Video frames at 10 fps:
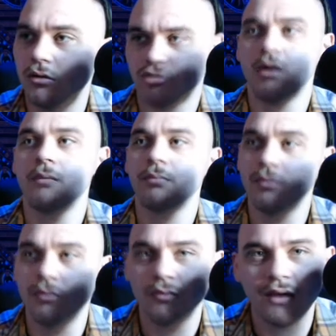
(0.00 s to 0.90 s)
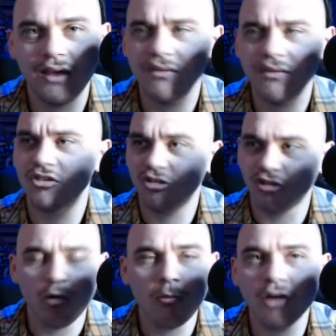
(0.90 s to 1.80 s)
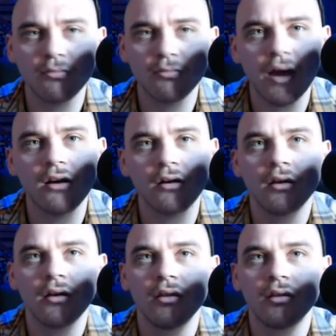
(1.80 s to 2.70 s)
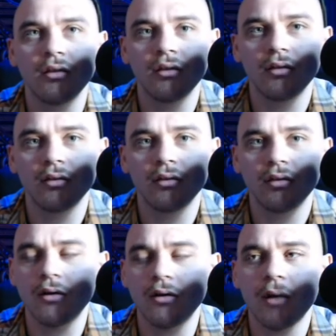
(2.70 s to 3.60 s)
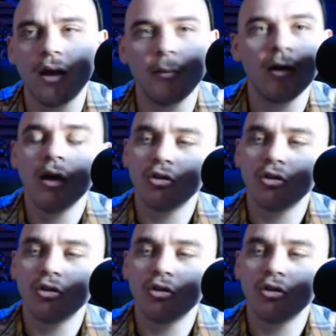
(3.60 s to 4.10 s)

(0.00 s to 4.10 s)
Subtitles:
Trump even so much better than Obama?